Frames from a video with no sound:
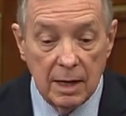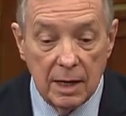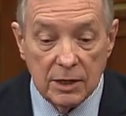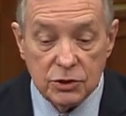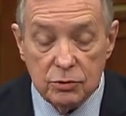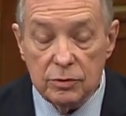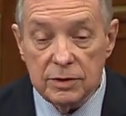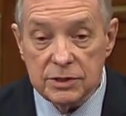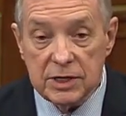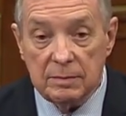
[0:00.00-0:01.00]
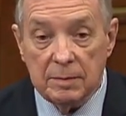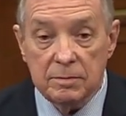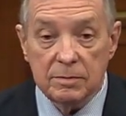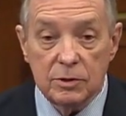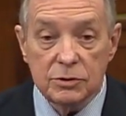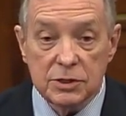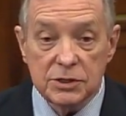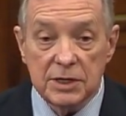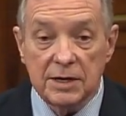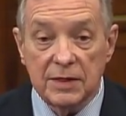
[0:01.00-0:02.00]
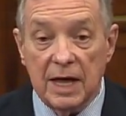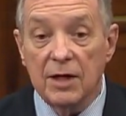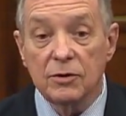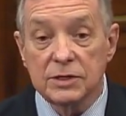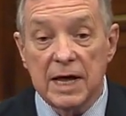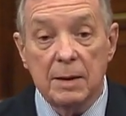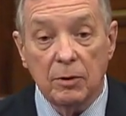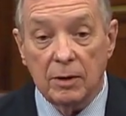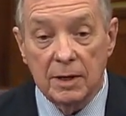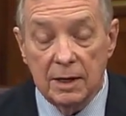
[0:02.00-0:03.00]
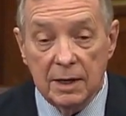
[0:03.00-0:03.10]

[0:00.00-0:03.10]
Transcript: It's true that some of them used to sit at the other table